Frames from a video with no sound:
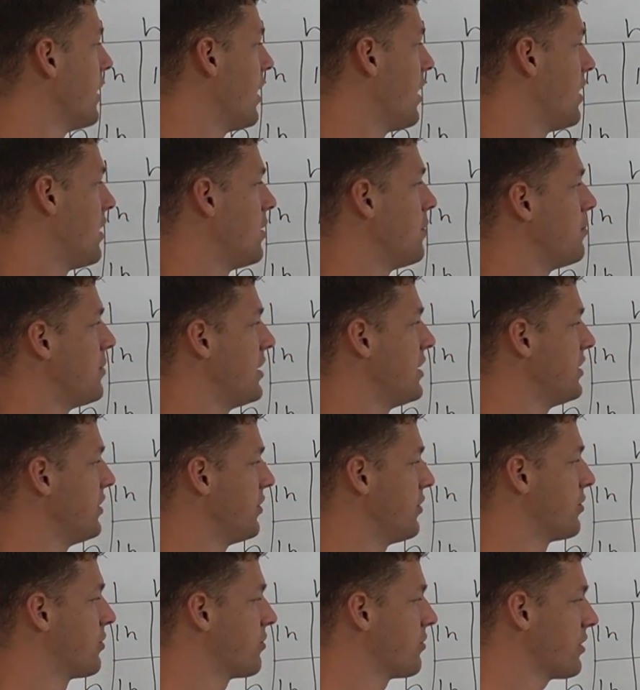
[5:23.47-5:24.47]
Um, but
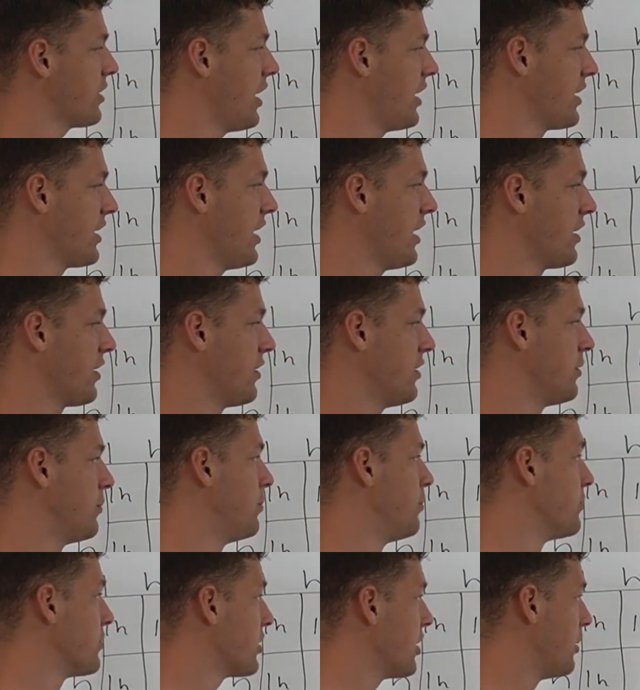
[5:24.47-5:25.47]
you kind of get a
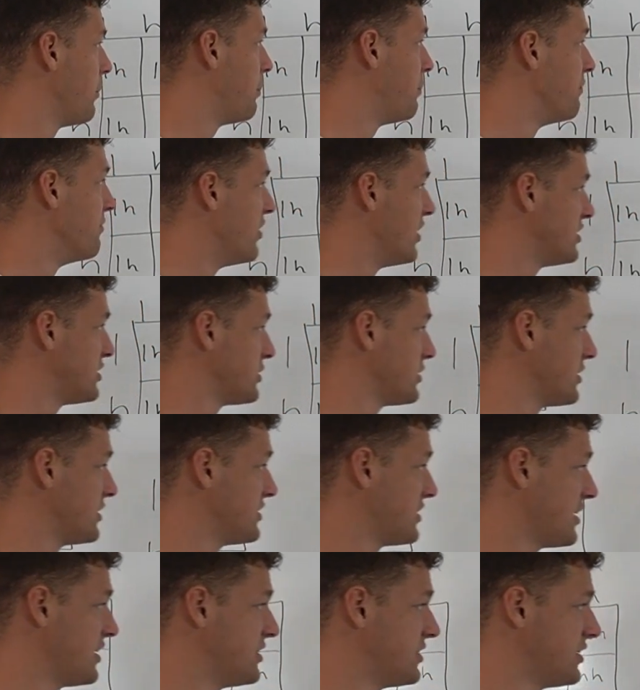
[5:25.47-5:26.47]
good, good
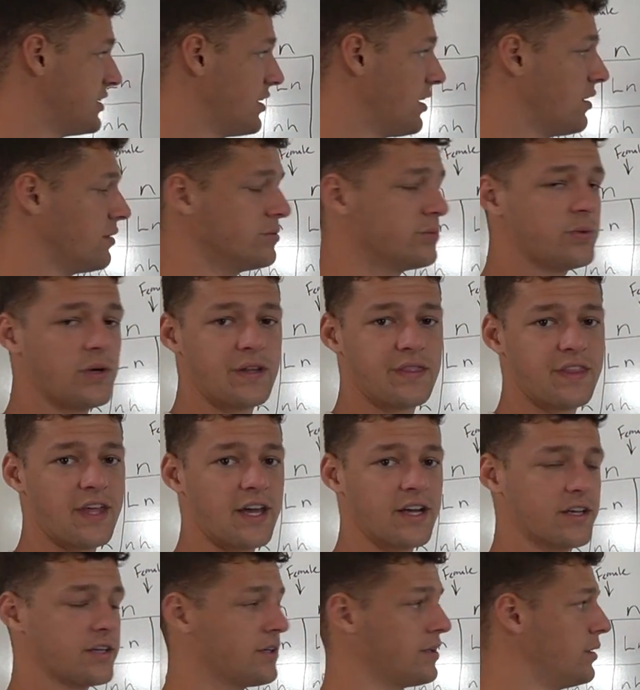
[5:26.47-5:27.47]
visualization of what
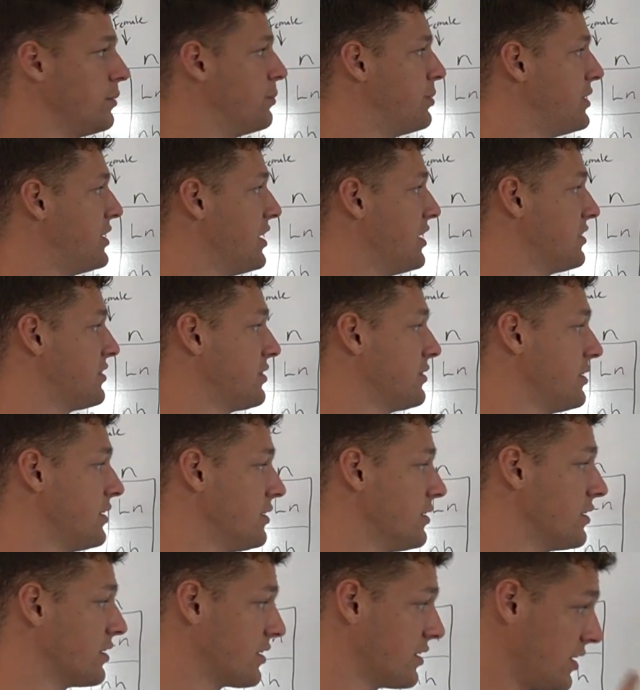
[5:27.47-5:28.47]
that could potentially
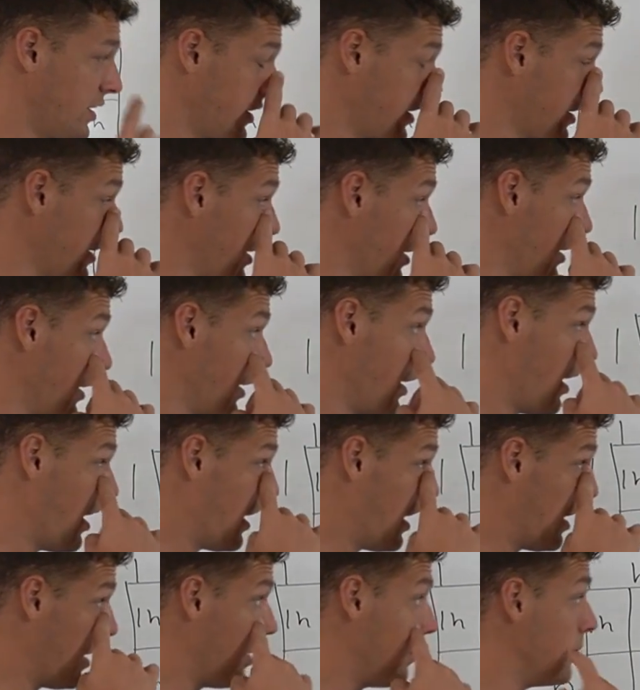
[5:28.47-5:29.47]
look like.
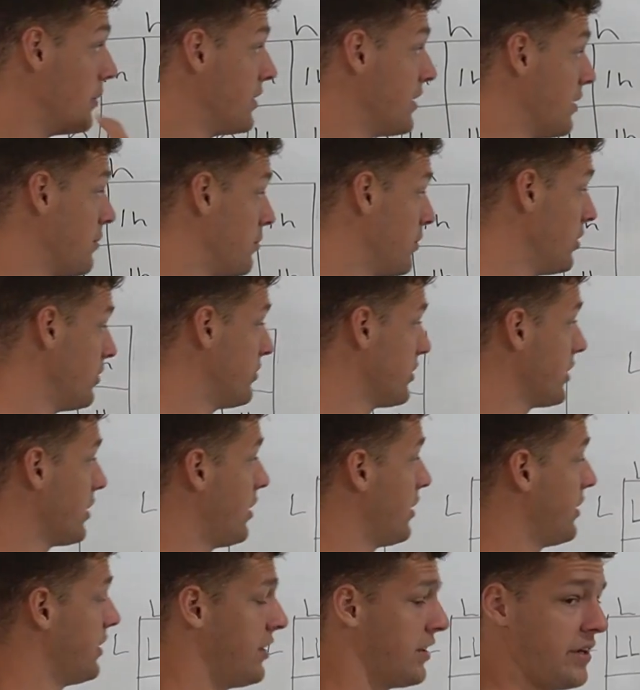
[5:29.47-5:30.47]
Um, and then moving
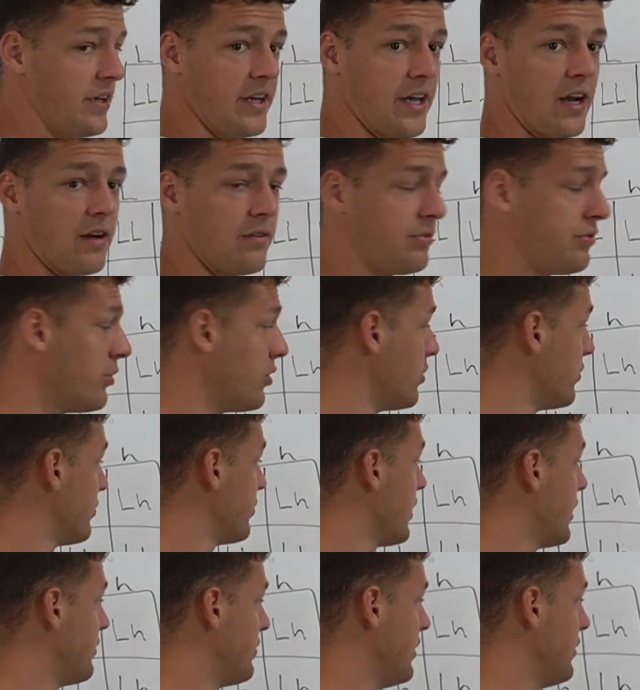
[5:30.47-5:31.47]
on here, you got a full
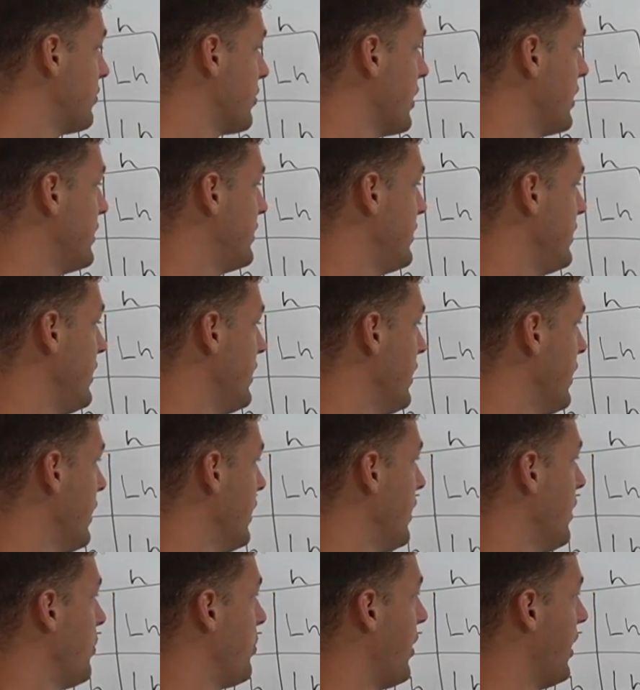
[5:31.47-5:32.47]
fluffy Frenchie
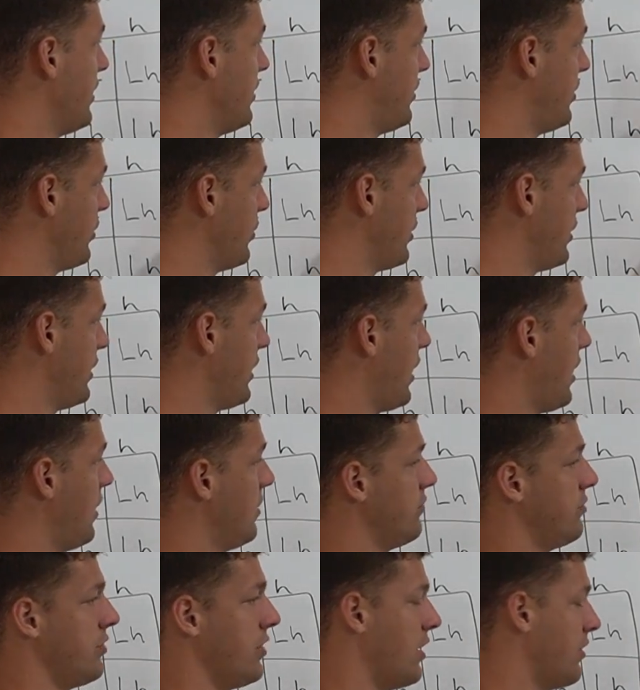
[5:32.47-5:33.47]
bred to a
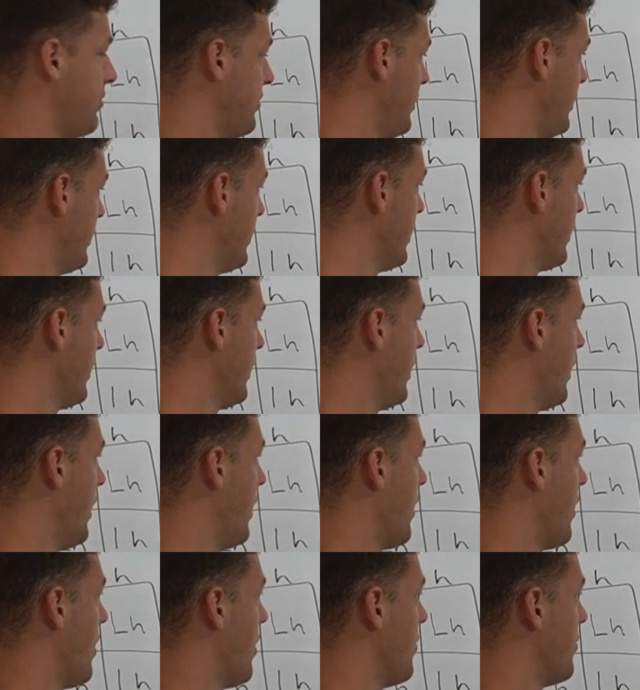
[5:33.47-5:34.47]
non-fluffy.
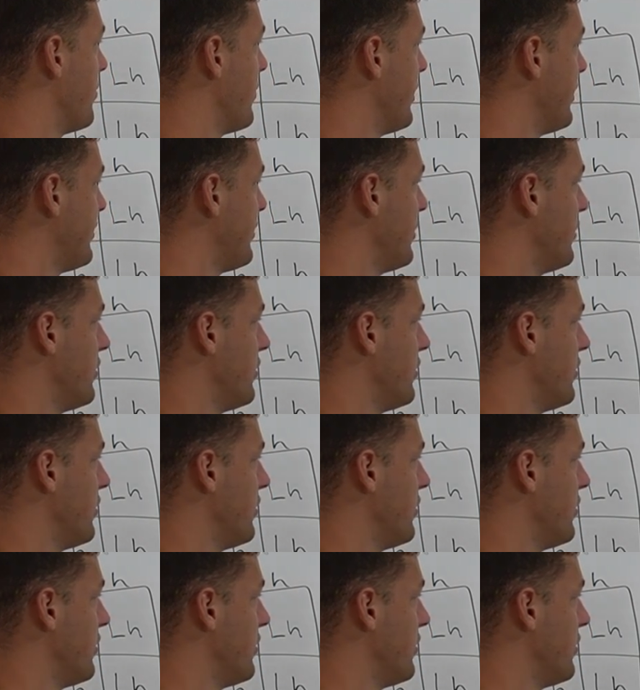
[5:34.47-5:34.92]
Um, this